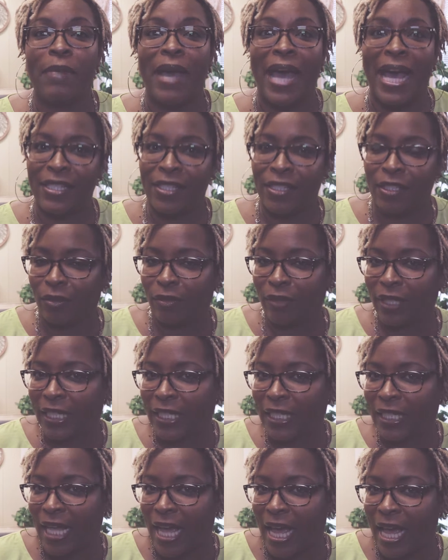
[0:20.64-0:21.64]

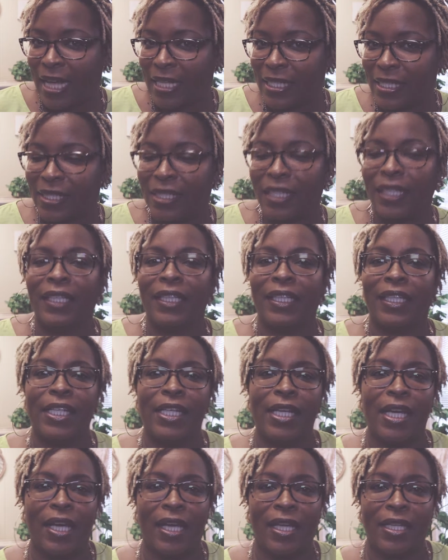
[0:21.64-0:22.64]
Mastery class.
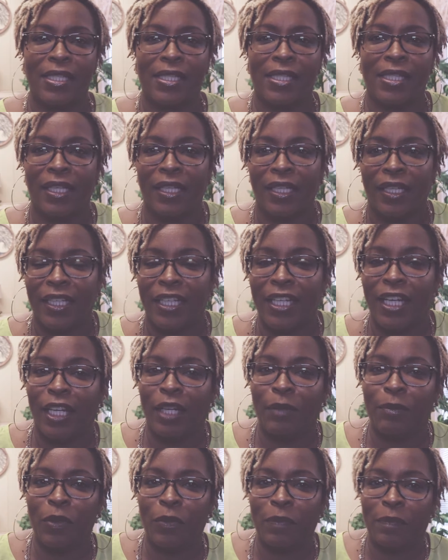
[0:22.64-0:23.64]
Yes,
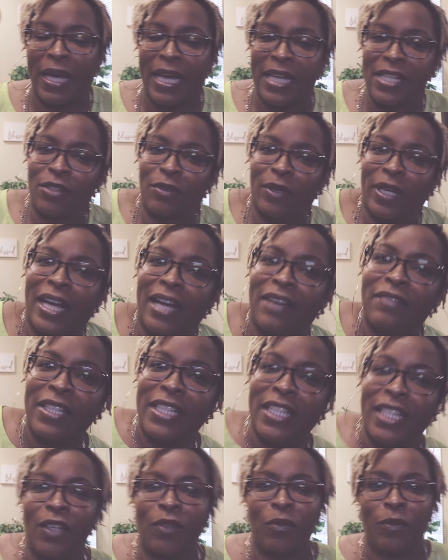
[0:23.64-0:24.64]
Yohnee Moode Mastery. I
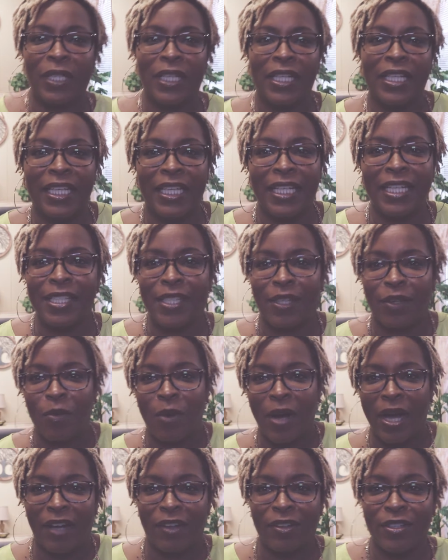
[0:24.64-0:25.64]
haven't done one of these in a
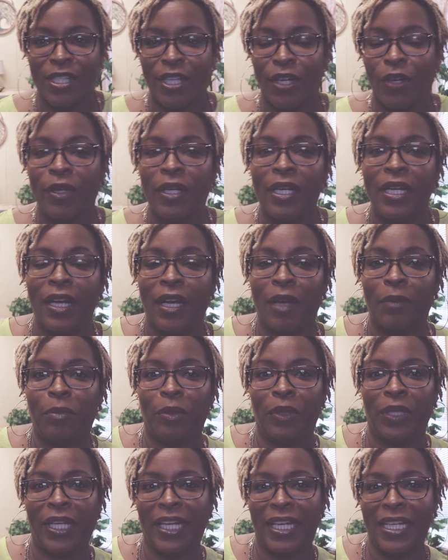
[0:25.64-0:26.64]
while, so I'm
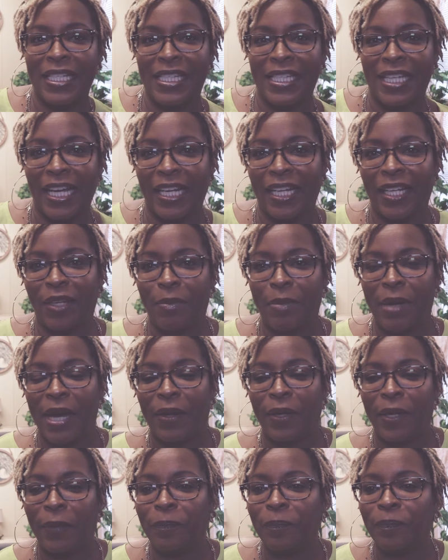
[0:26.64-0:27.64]
pretty excited
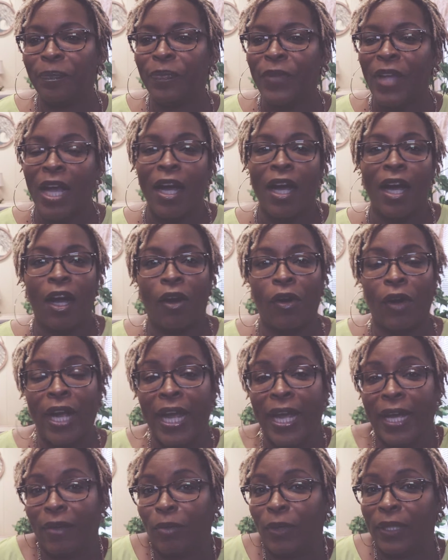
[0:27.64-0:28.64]
about it. All
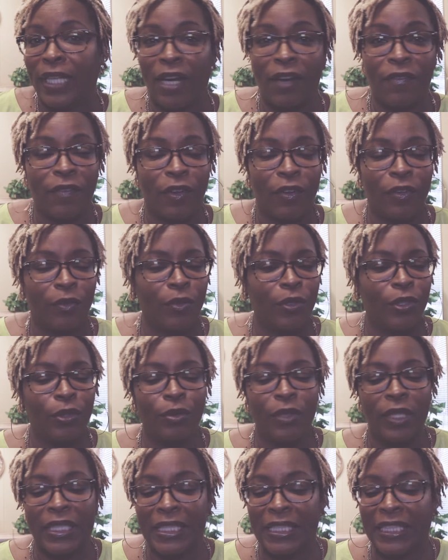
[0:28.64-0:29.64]
right, without further
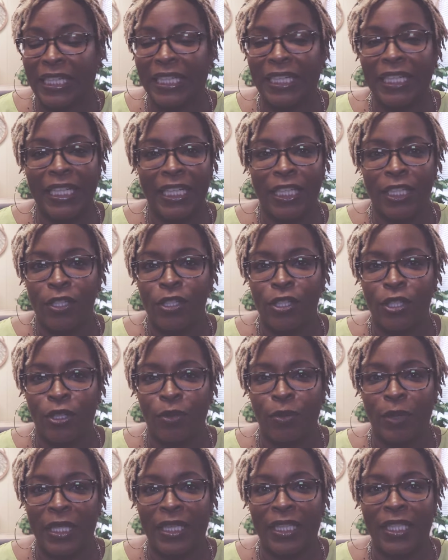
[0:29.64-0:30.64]
ado, let's get
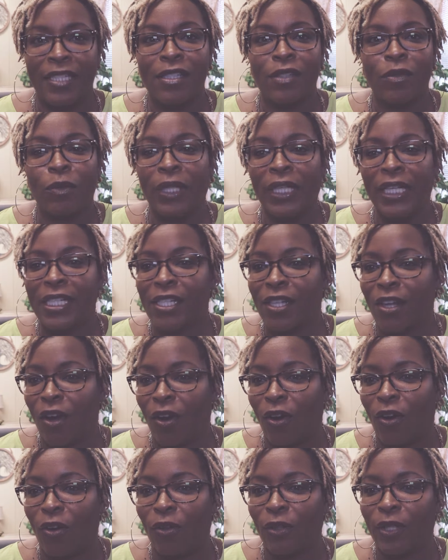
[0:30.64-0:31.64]
into it. This one is
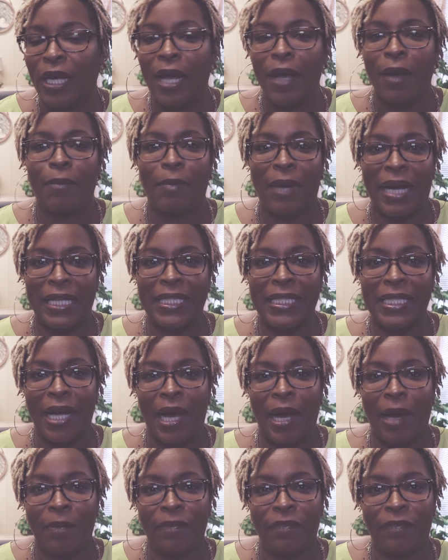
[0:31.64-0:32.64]
called My
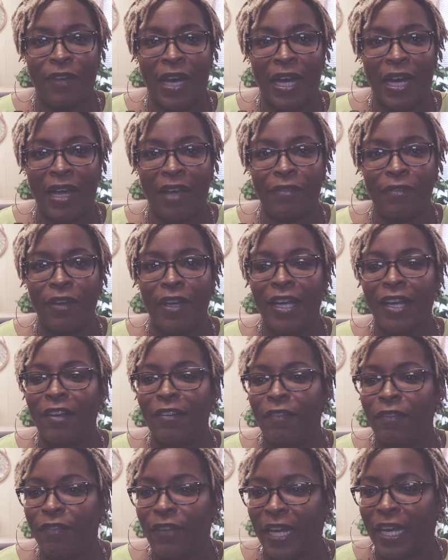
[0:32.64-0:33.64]
Top 5
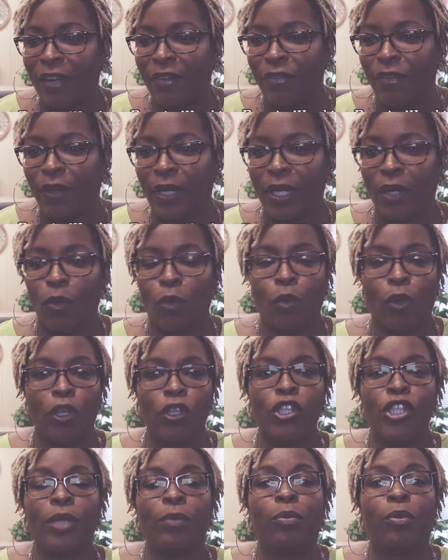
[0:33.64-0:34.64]
Favorite
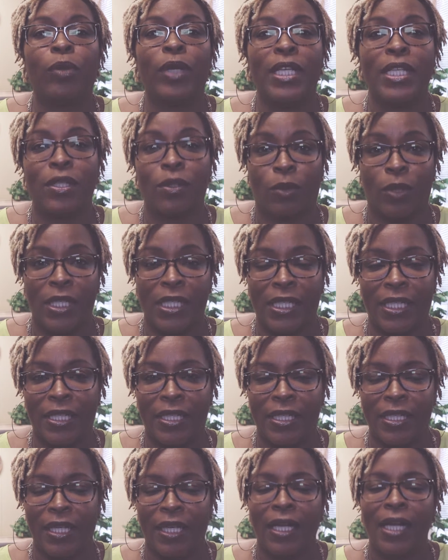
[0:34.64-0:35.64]
Worship
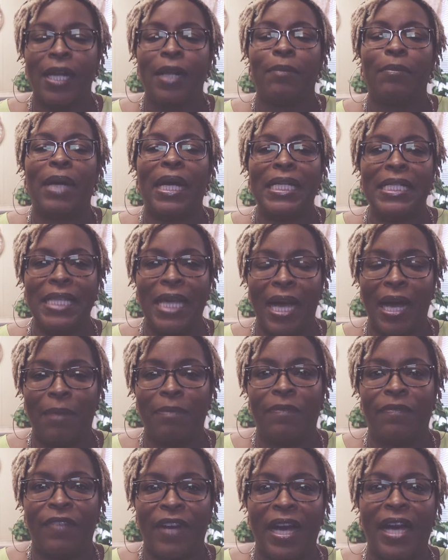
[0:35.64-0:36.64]
Resources. My
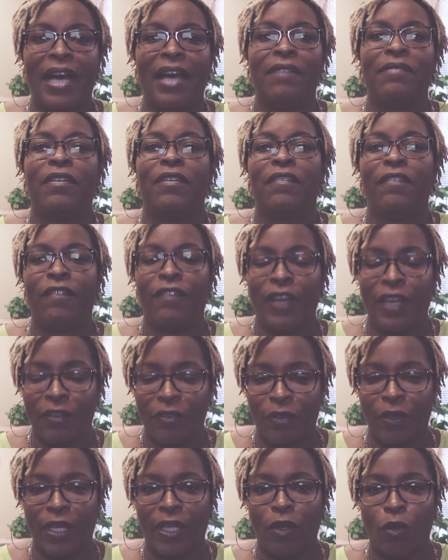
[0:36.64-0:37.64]
top 5
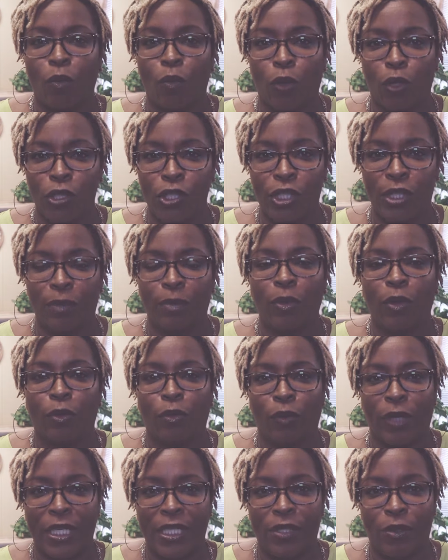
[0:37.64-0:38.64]
favorite worship
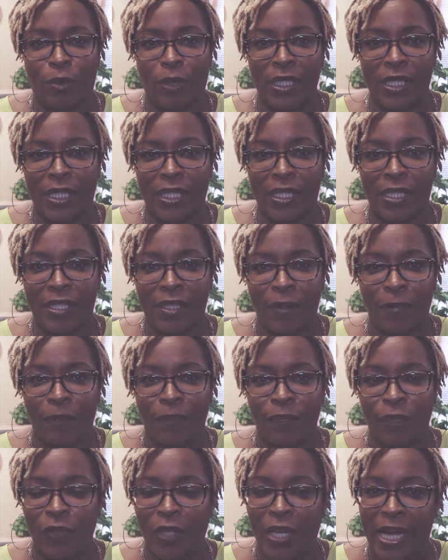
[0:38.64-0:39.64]
resources.
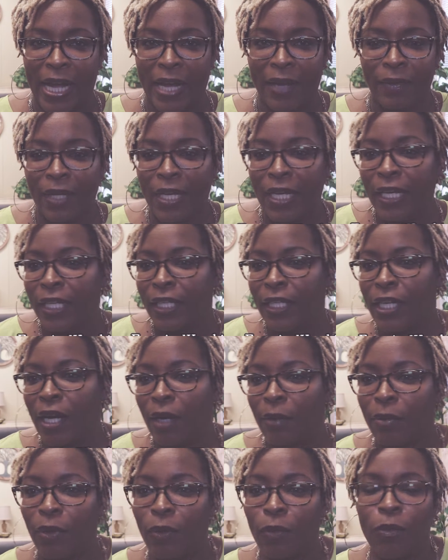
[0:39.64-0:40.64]
Okay,
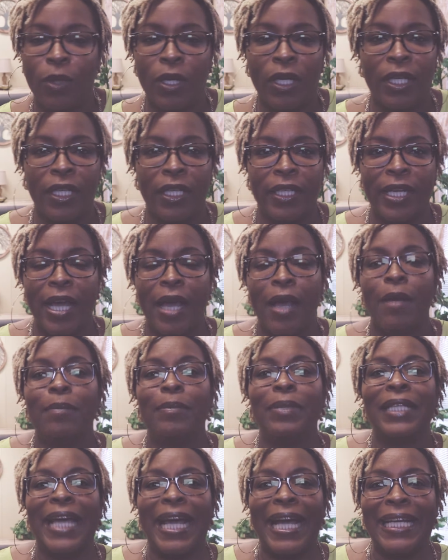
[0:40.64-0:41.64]
number 1,
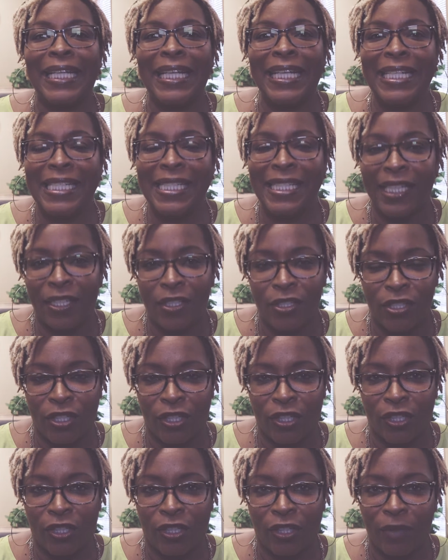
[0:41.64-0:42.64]
Planning
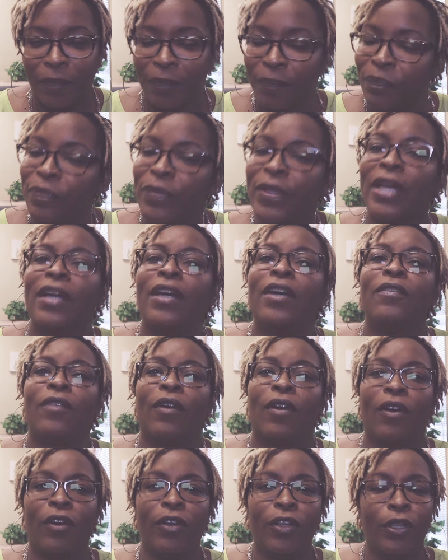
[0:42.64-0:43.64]
Center.
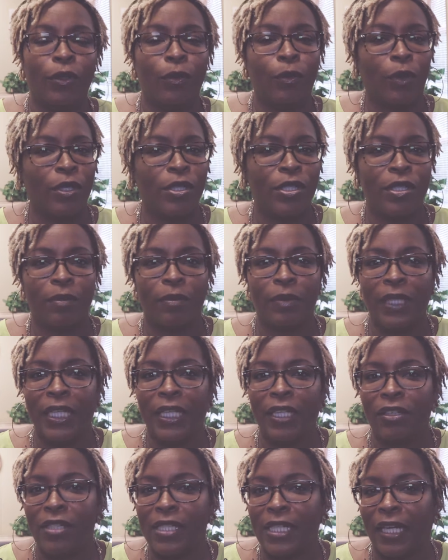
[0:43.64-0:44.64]
For all you worship
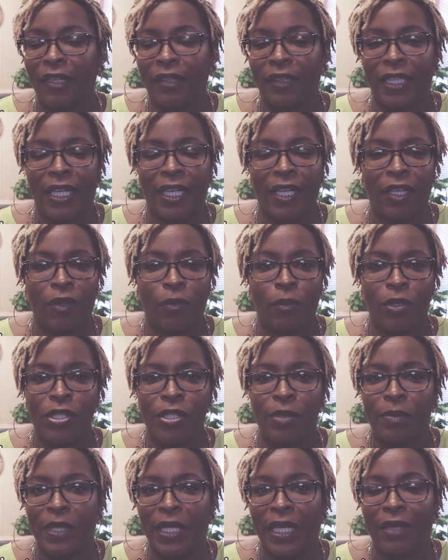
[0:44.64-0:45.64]
leaders out there,
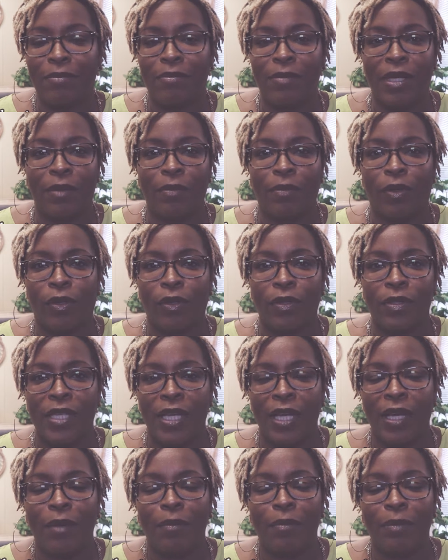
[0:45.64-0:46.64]
worship team members,
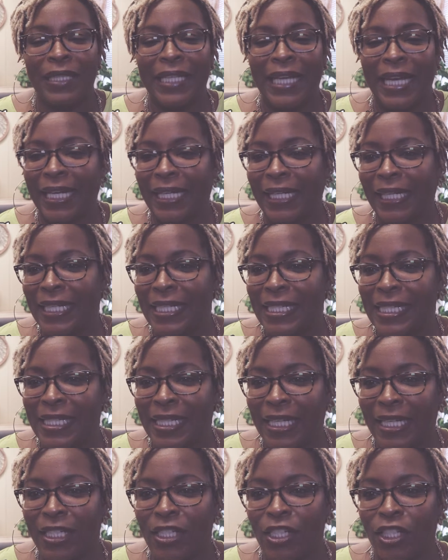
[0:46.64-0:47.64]
Planning
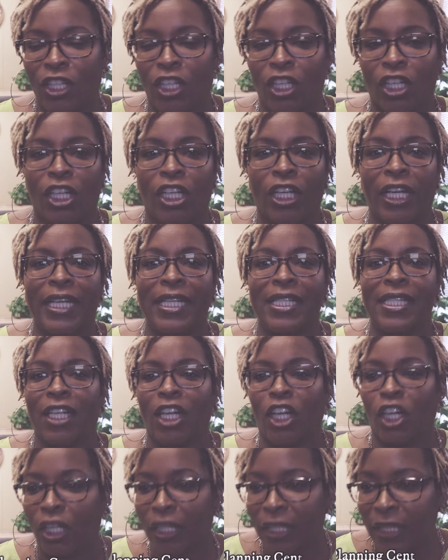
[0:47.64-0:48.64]
Center is
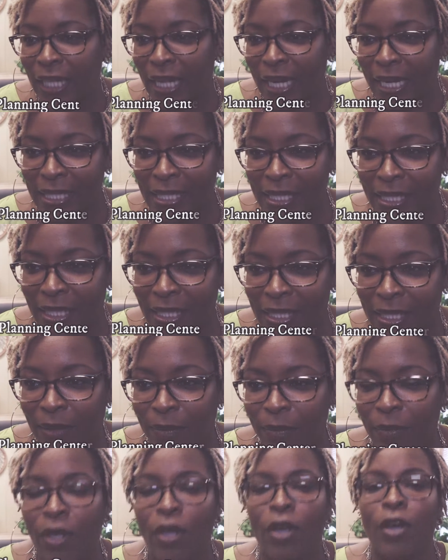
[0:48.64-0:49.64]
an online
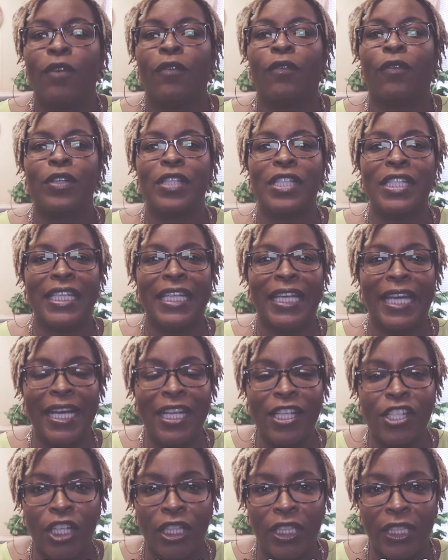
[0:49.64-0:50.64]
system for
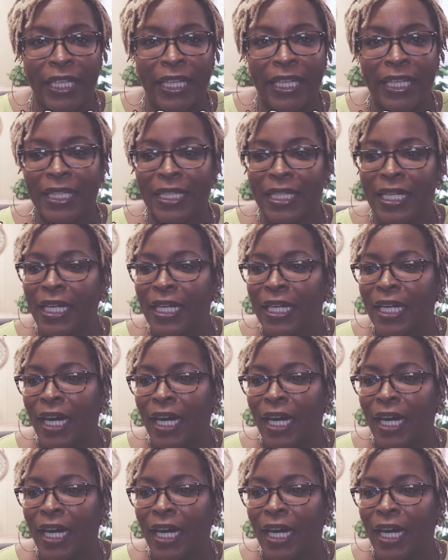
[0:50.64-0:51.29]
scheduling